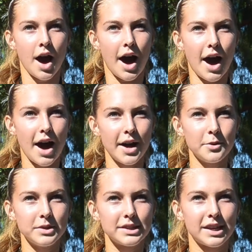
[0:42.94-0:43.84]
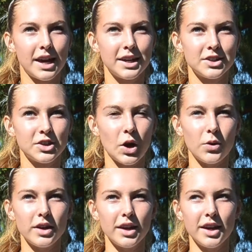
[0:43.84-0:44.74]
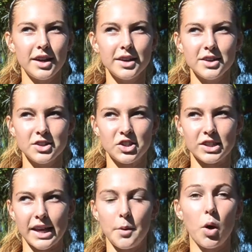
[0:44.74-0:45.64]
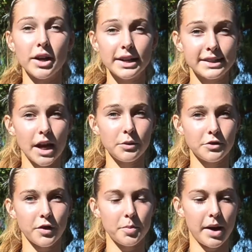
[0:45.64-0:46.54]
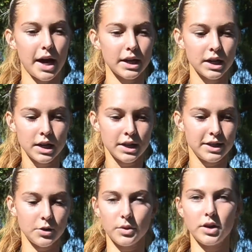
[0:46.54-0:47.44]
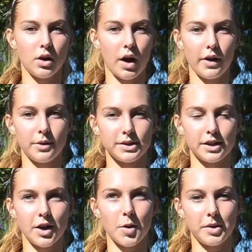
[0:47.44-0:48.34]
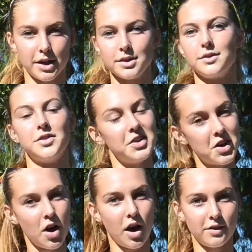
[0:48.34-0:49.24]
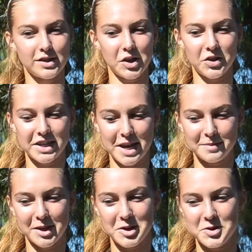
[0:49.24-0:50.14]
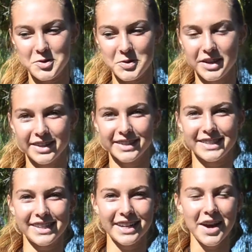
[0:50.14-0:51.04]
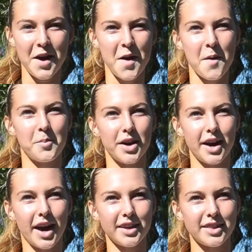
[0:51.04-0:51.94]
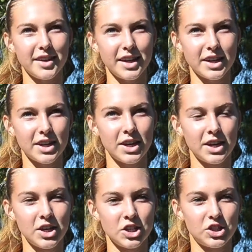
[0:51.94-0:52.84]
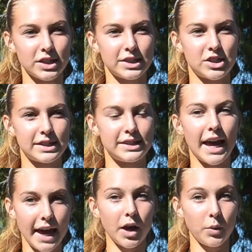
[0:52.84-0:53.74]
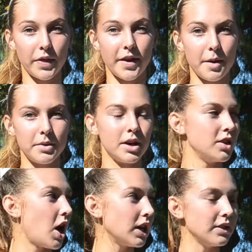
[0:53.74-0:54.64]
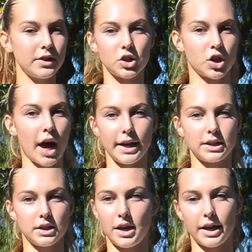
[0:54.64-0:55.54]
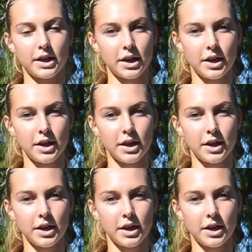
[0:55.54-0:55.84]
I was going in just, I wanted to stay with the front pack. Didn't really know how that was going to go because of obviously all the names that you listed, but I think just staying with them, not even trying to like